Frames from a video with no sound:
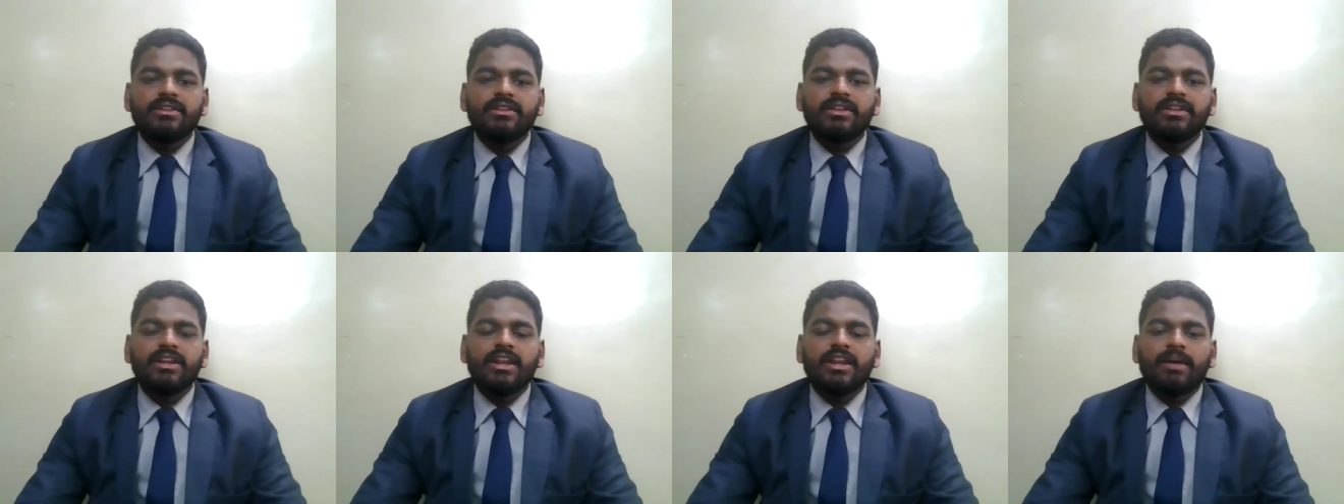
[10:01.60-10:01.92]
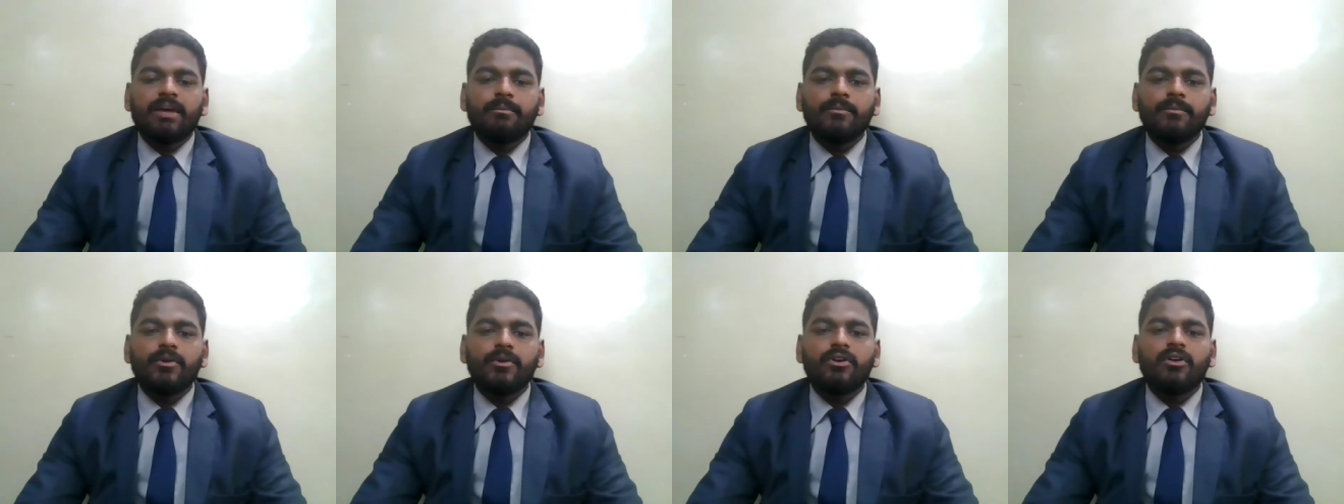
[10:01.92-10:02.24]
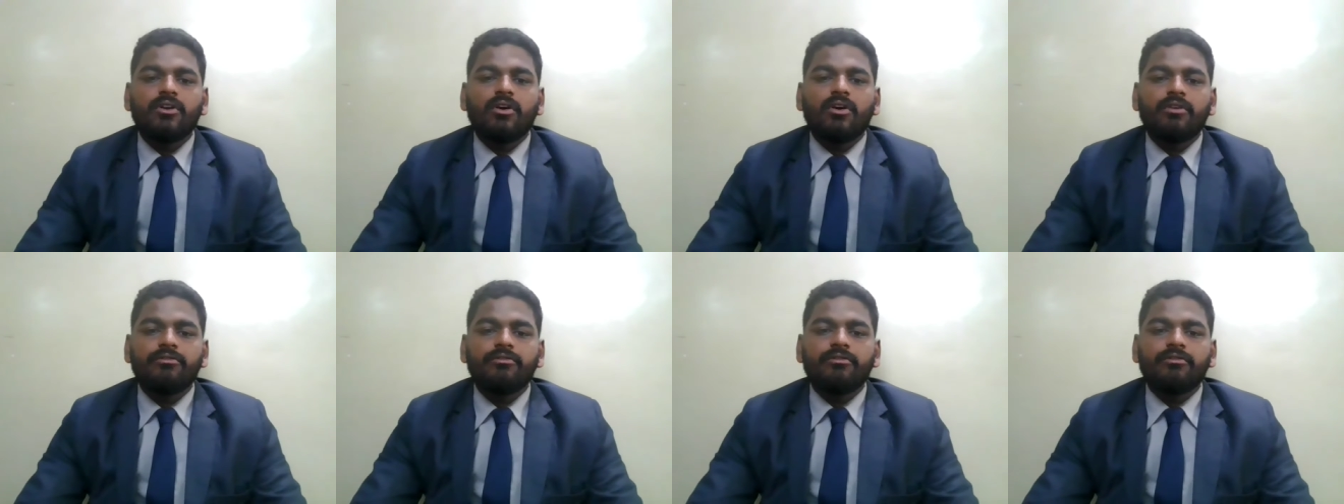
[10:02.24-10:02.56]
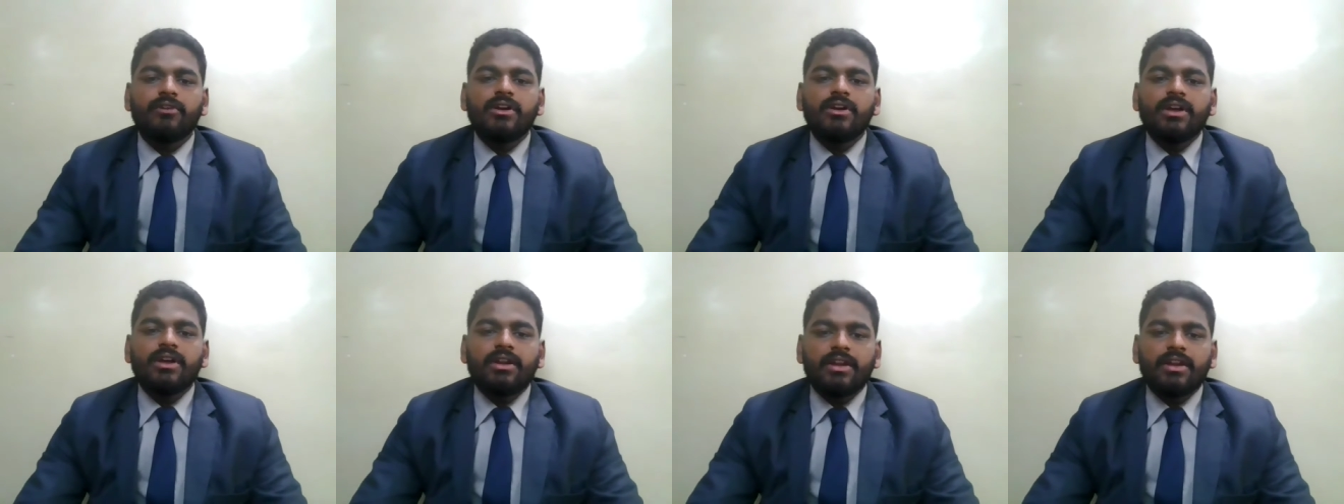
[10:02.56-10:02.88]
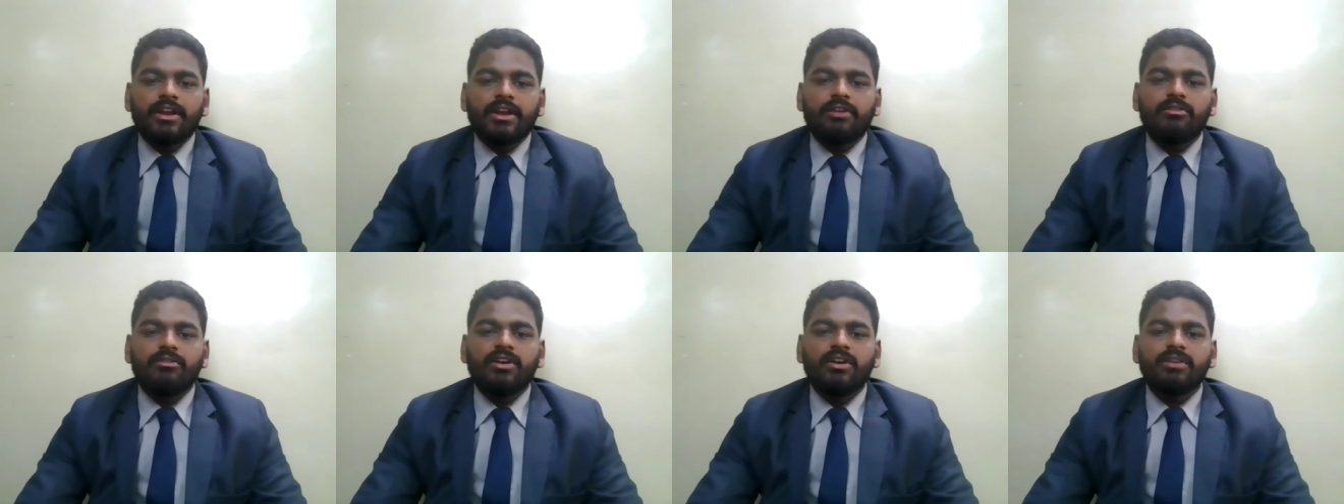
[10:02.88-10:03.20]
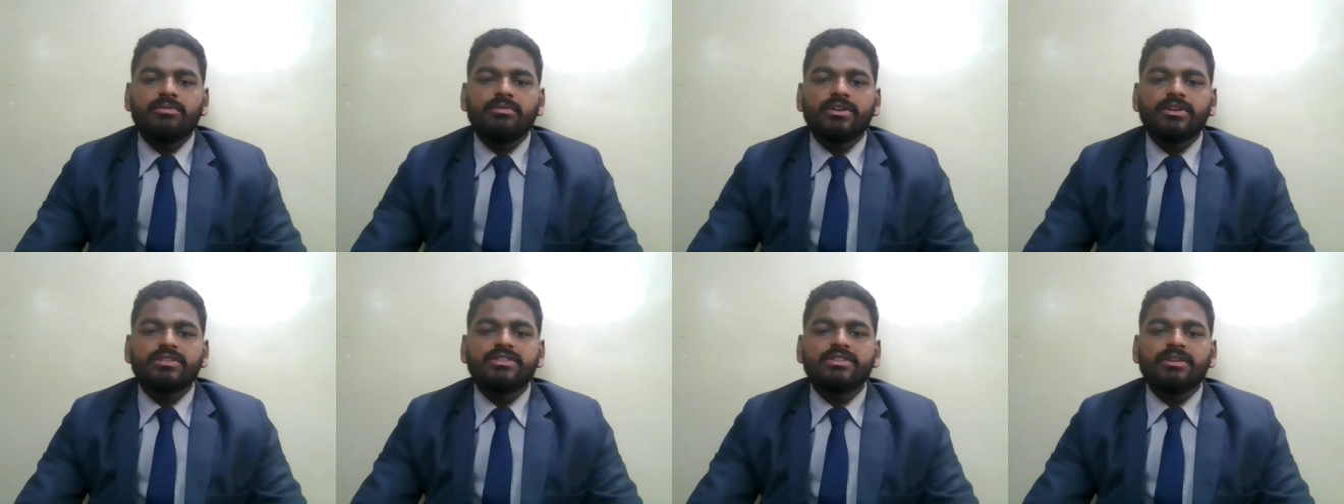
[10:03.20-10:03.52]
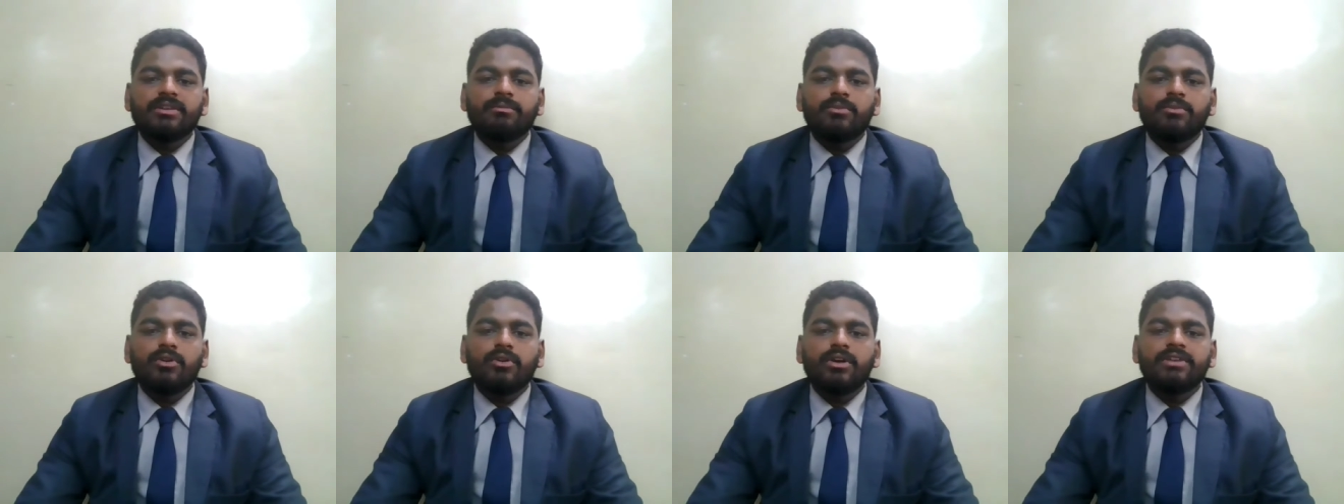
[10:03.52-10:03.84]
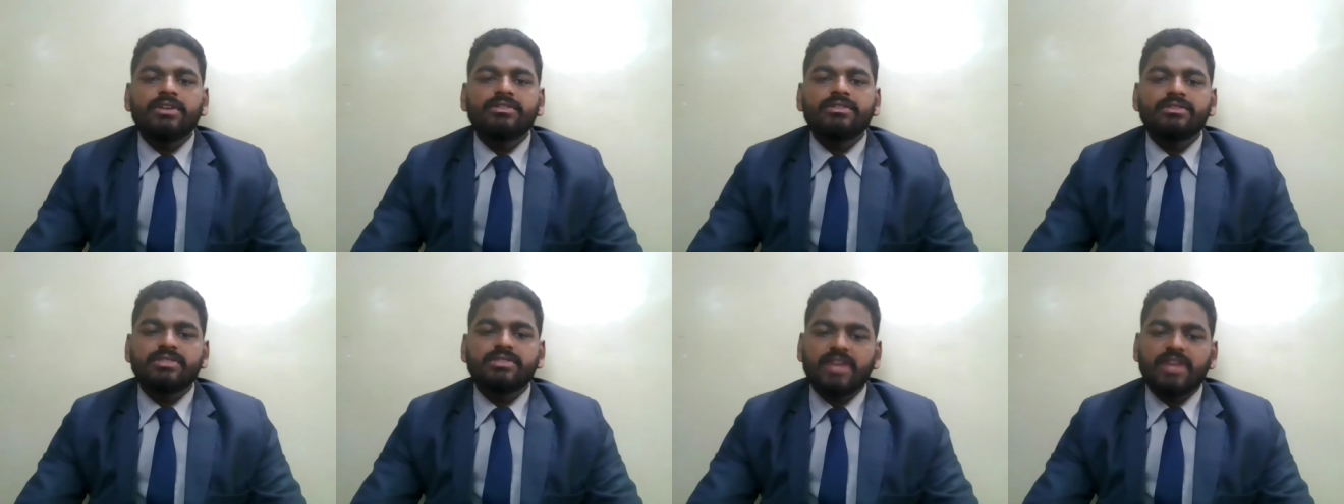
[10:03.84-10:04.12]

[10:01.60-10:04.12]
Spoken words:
then the number of requirements employees